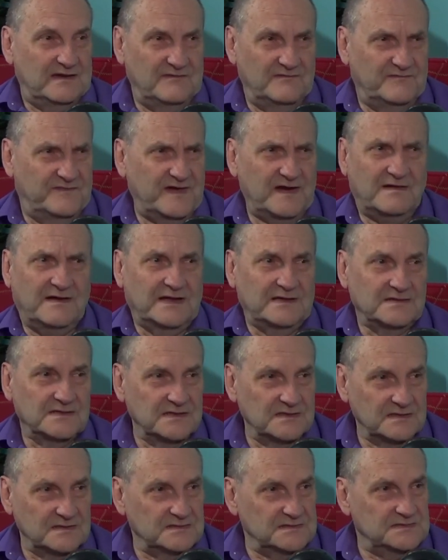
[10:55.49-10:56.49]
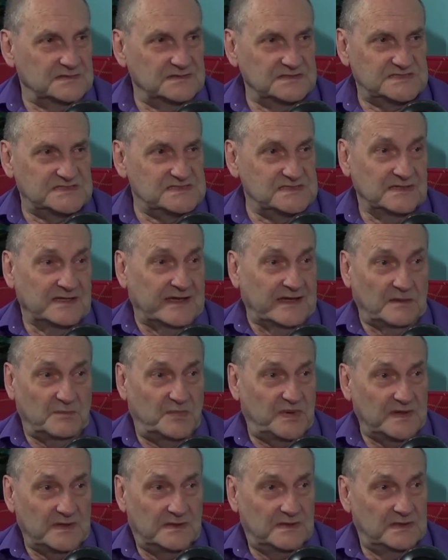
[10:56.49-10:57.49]
very little
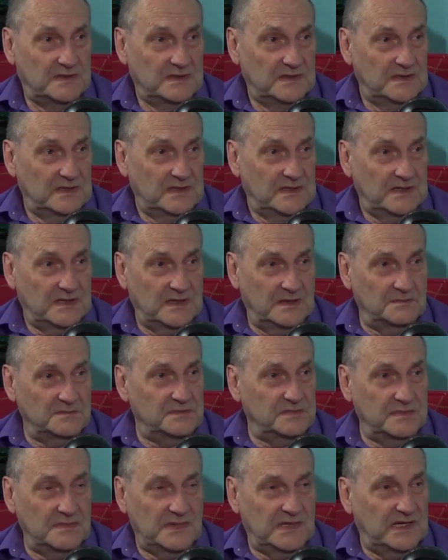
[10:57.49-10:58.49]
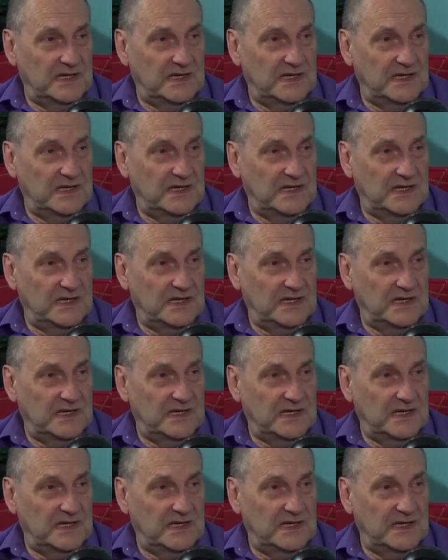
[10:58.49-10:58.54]
sleep. Um, yeah.